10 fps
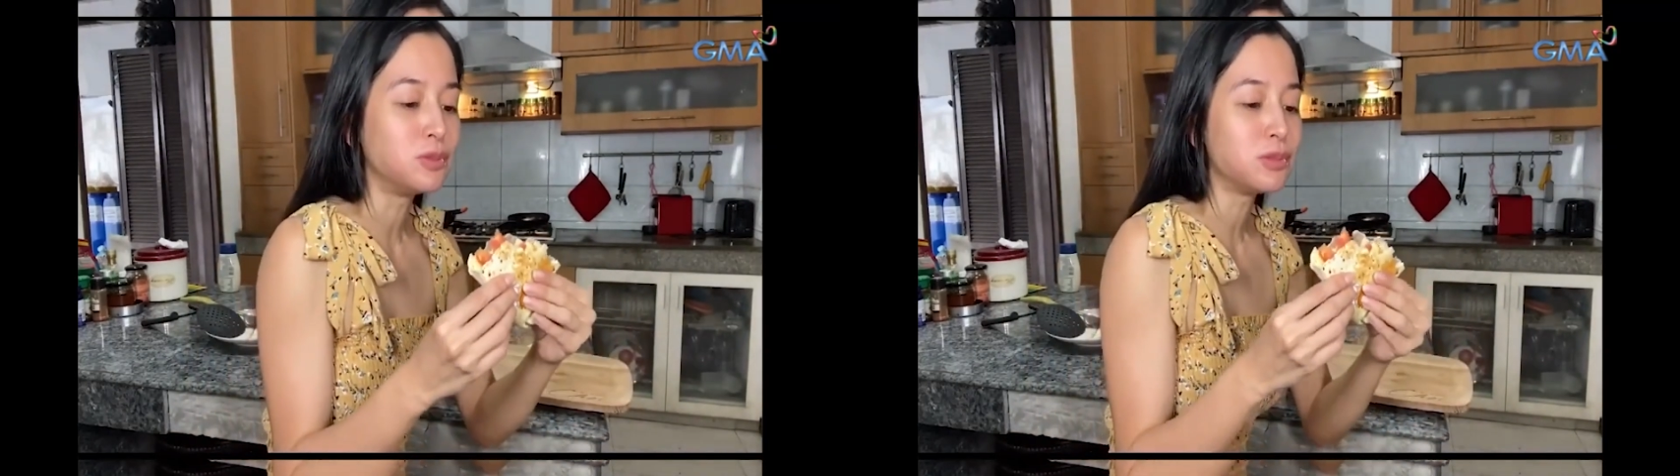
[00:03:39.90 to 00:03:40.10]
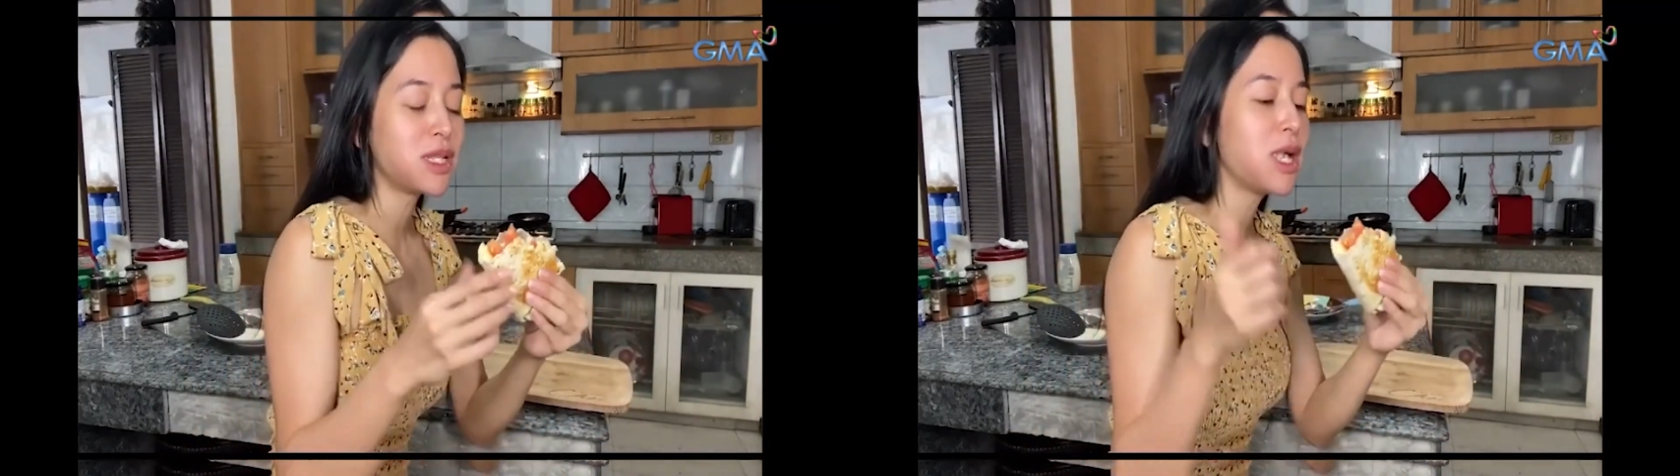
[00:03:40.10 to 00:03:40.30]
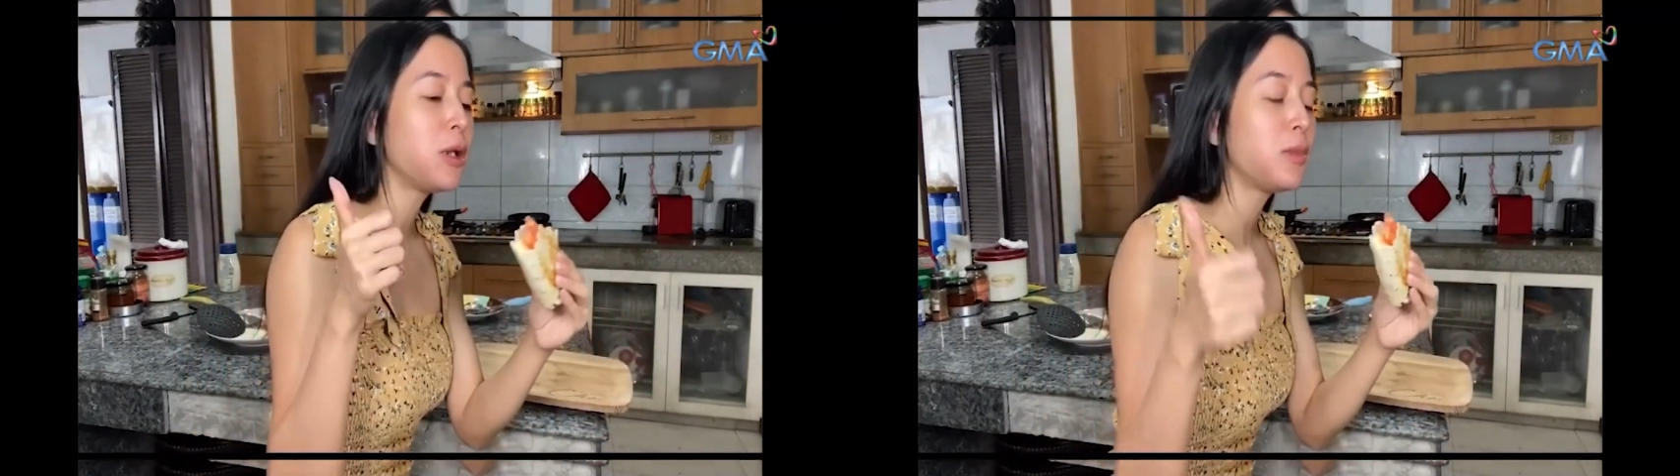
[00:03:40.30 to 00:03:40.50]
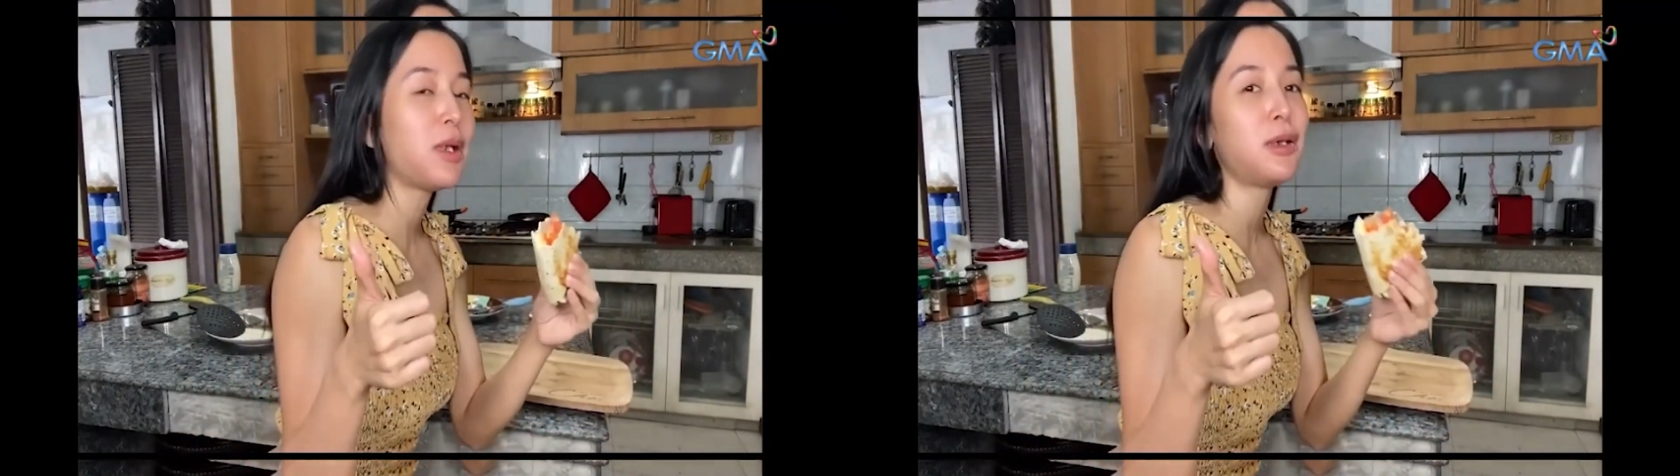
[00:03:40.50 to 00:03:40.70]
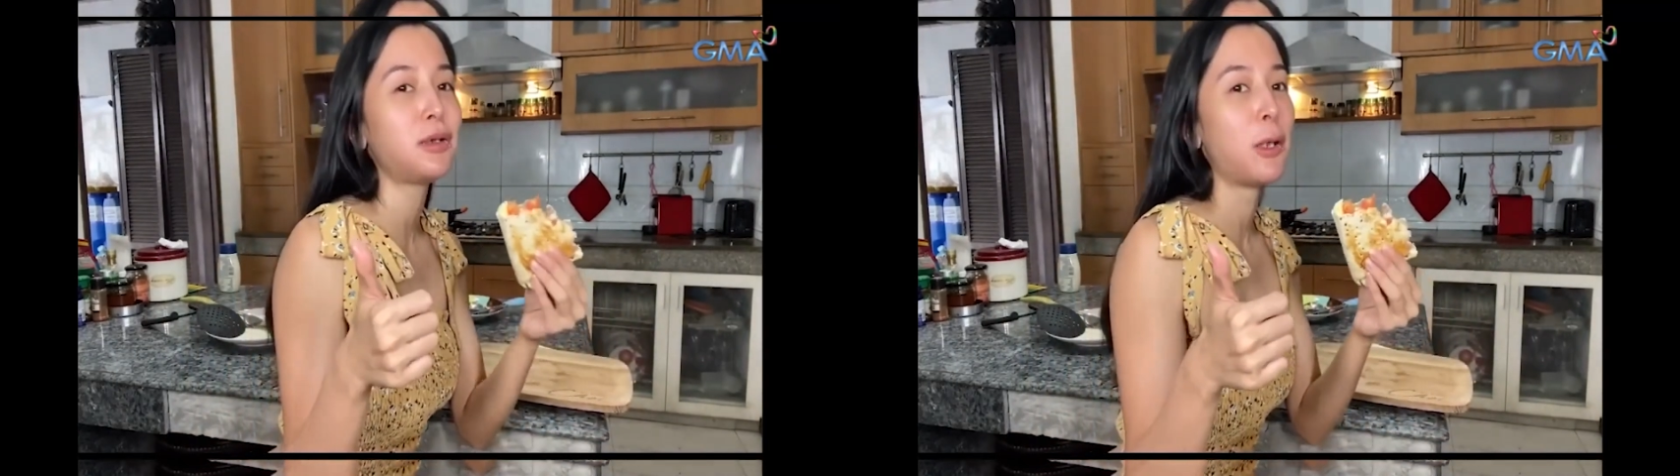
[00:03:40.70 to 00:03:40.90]
Panalo
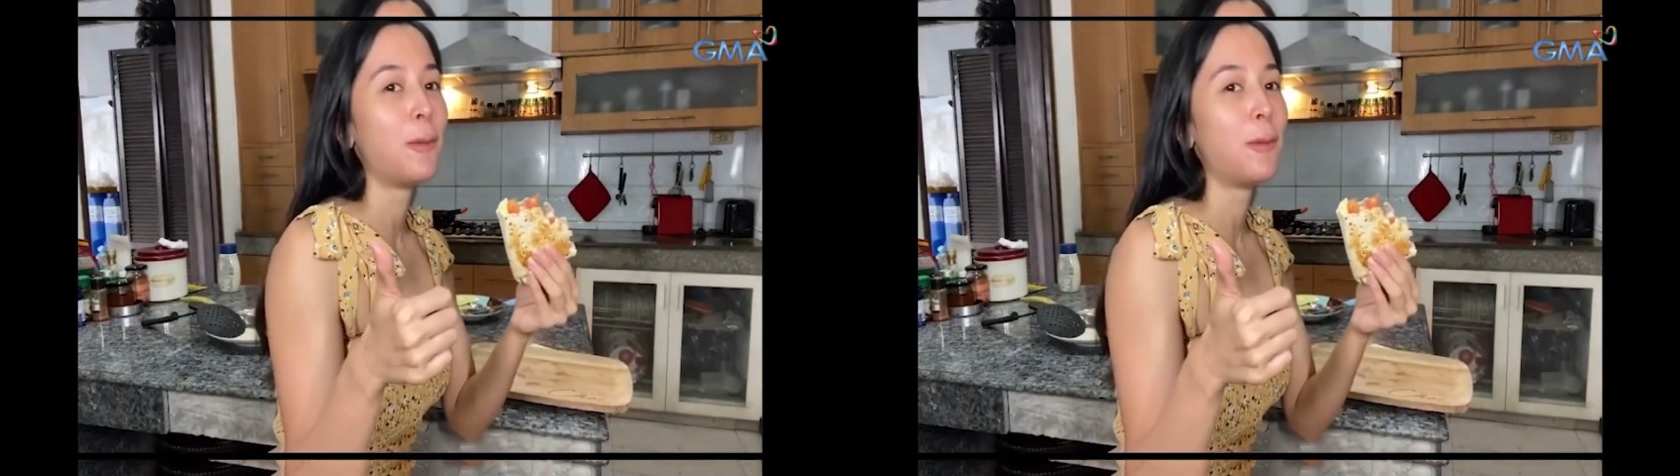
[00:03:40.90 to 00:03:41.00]
Mars!